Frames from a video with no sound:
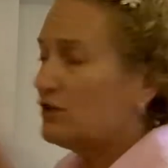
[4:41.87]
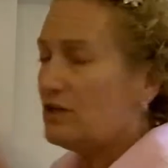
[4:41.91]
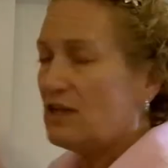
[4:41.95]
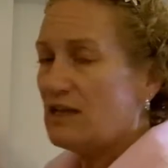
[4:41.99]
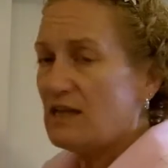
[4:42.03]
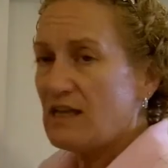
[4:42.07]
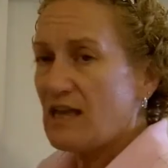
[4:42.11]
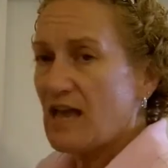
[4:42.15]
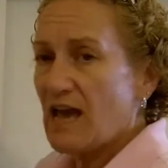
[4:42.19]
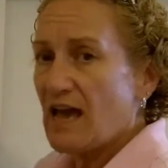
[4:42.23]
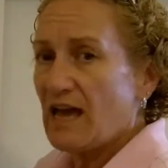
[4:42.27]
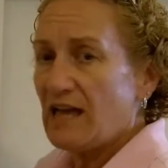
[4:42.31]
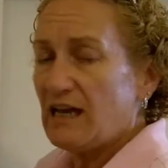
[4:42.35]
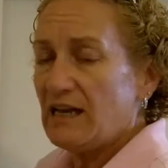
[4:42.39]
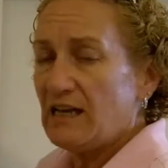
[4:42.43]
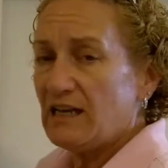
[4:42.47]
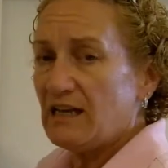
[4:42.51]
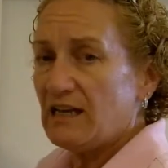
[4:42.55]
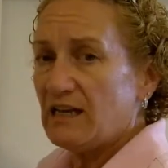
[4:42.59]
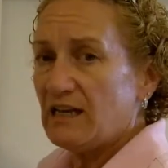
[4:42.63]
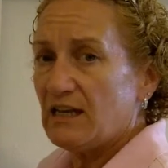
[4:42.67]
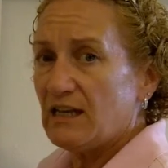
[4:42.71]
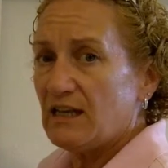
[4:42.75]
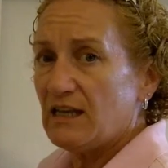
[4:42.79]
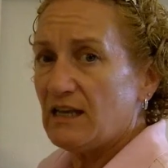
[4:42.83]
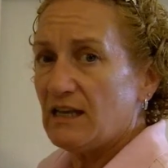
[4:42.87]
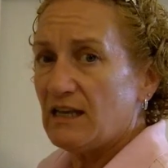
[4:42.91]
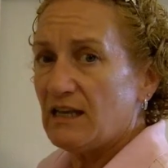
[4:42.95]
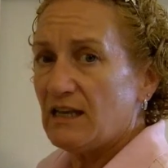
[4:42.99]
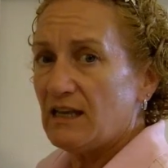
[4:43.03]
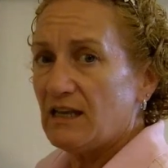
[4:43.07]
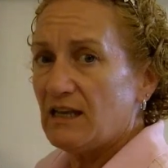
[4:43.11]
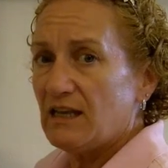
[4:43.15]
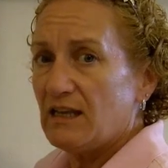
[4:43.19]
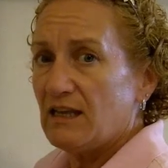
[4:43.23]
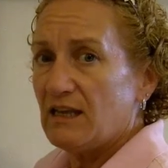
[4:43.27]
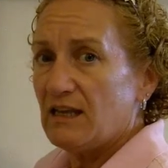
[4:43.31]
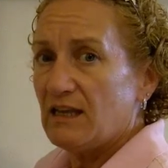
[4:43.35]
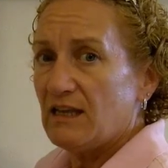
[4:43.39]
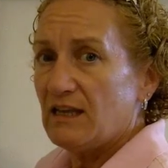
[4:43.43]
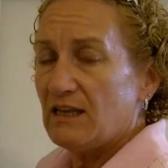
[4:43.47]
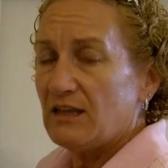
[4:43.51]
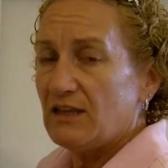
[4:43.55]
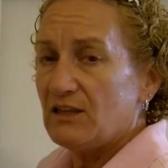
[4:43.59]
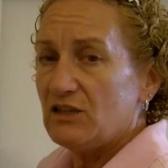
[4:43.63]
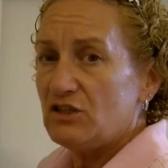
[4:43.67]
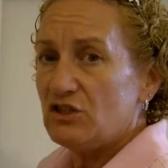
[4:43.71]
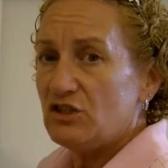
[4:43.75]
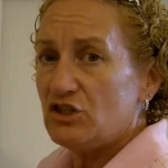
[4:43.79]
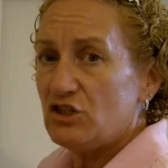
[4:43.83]
order to get
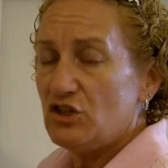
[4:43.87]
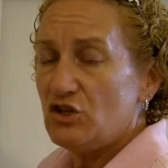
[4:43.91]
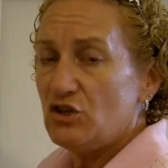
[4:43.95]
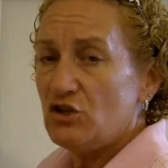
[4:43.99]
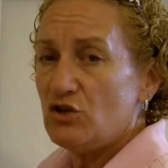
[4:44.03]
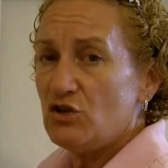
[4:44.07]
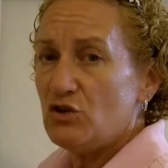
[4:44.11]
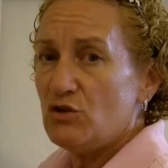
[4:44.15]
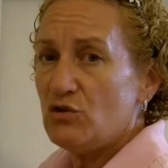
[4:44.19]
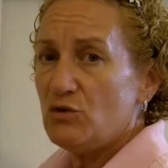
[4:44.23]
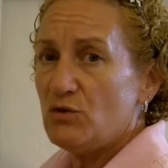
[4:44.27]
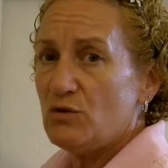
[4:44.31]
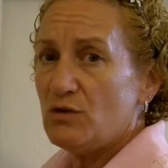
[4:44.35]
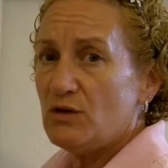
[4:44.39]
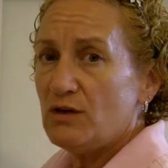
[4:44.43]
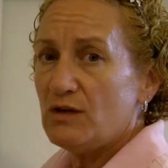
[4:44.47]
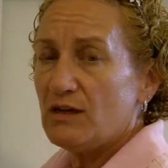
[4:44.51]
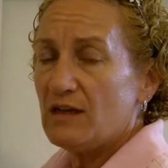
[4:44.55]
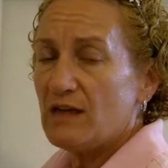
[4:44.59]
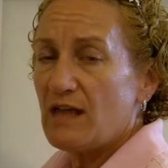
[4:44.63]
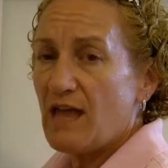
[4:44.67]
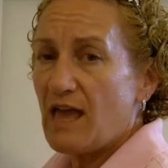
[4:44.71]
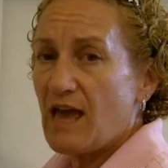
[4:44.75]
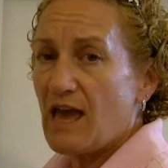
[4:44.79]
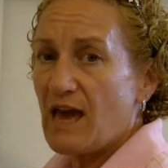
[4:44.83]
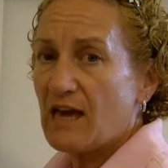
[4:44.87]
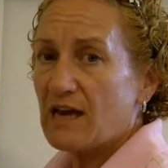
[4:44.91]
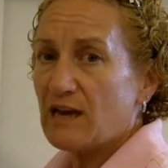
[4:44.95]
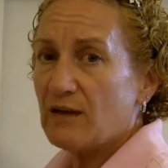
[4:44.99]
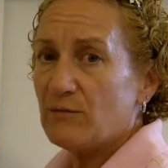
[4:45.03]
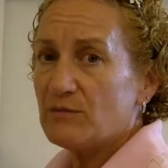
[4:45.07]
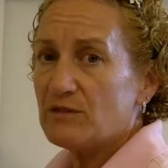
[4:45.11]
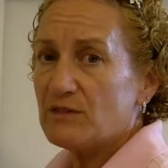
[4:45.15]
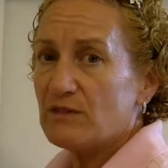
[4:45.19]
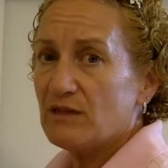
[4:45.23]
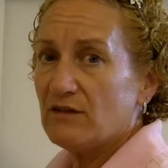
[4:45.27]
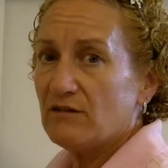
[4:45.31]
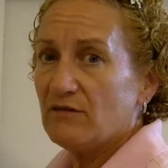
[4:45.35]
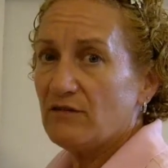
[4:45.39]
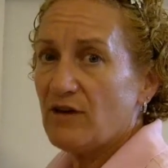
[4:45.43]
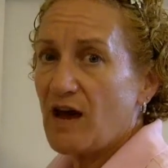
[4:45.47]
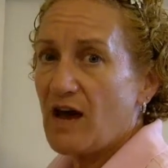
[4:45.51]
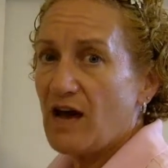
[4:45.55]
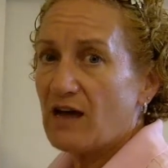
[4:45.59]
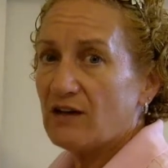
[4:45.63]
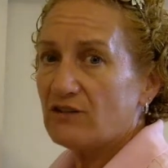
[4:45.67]
two atoms of